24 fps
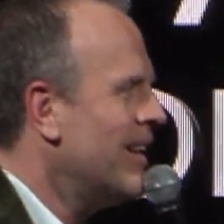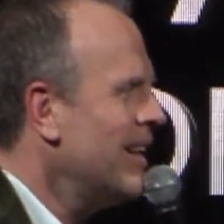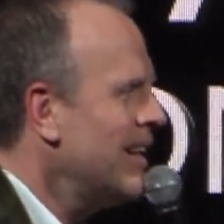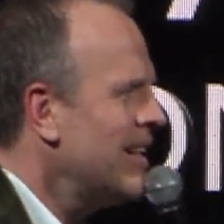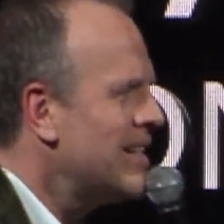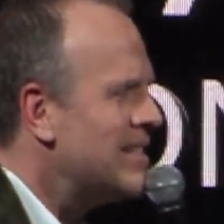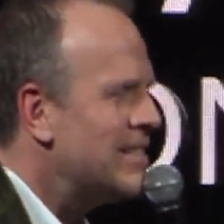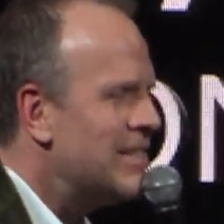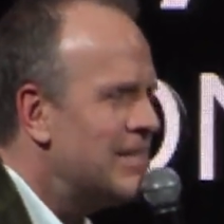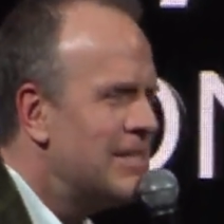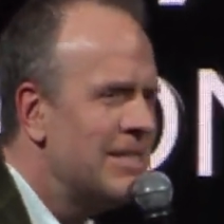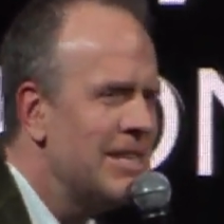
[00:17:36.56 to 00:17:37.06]

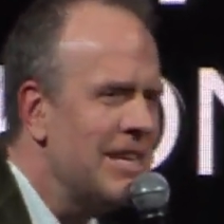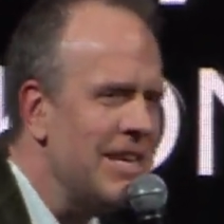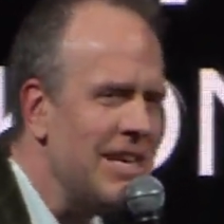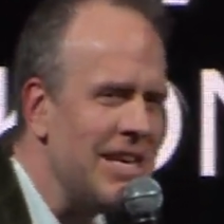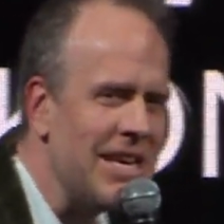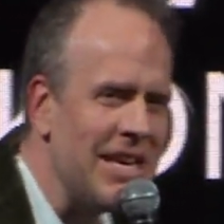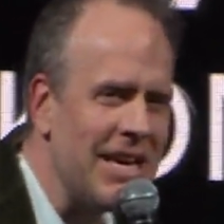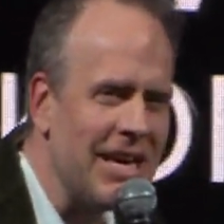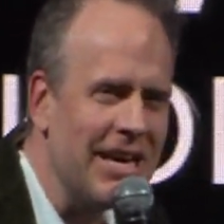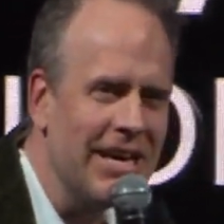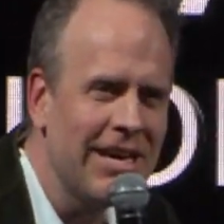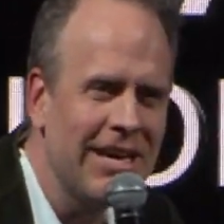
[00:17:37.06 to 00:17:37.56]
can
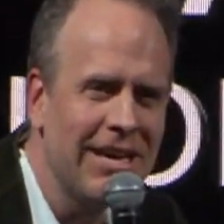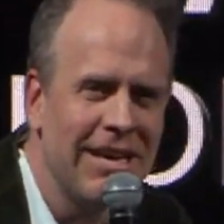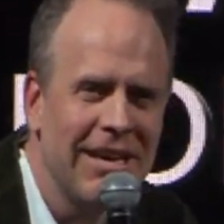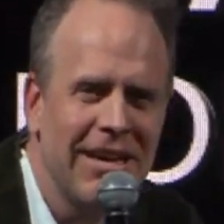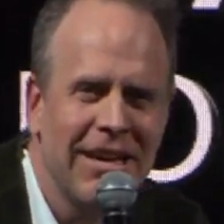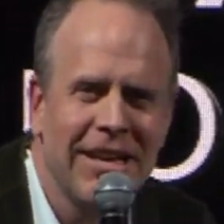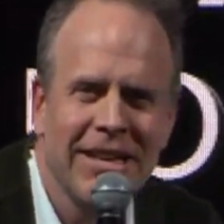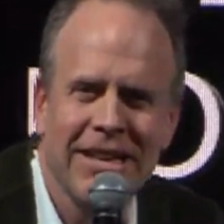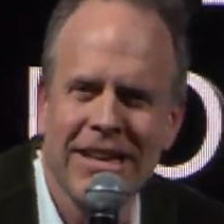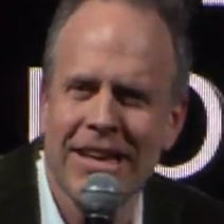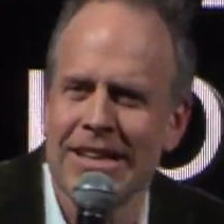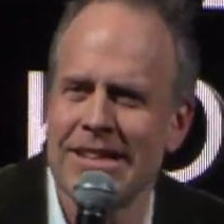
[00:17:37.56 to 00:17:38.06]
see
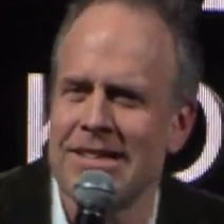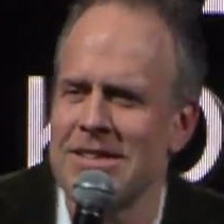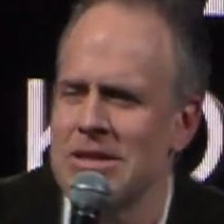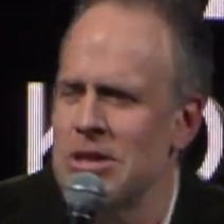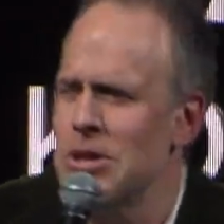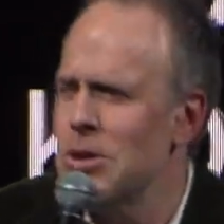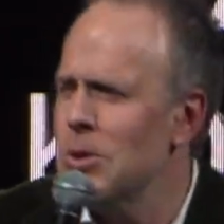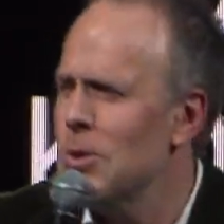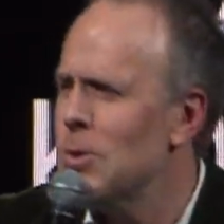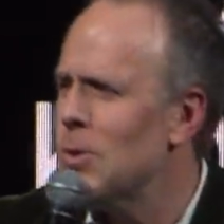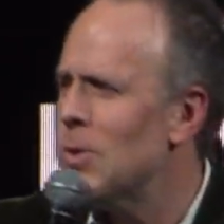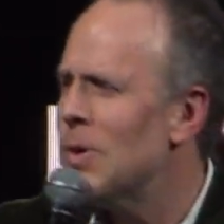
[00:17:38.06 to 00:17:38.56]
that
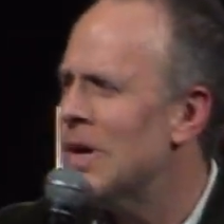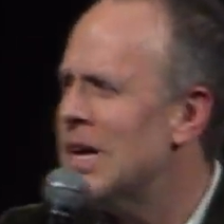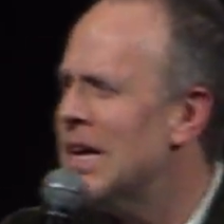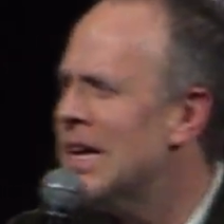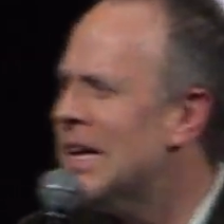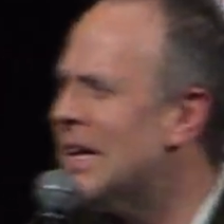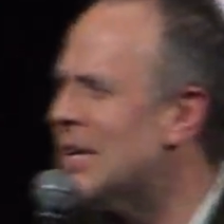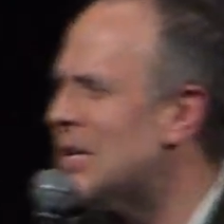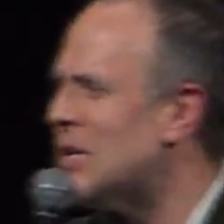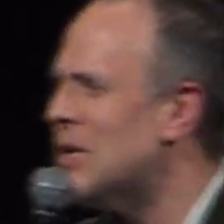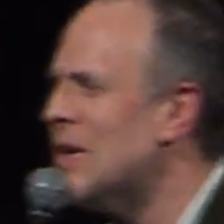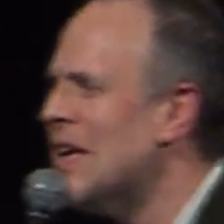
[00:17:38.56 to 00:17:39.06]
you
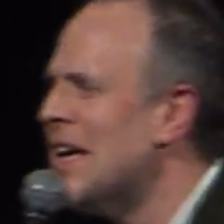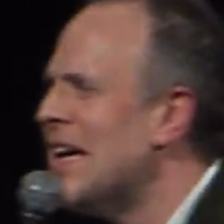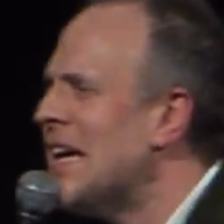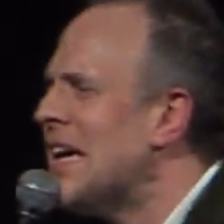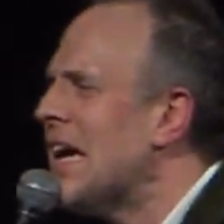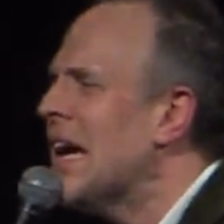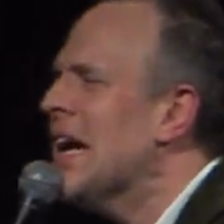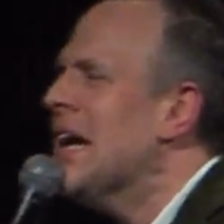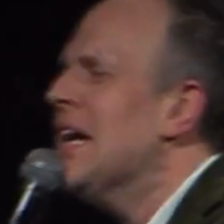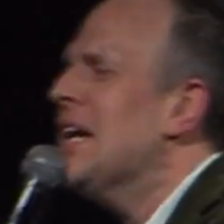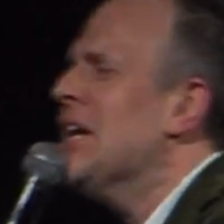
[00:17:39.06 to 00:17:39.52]
here today,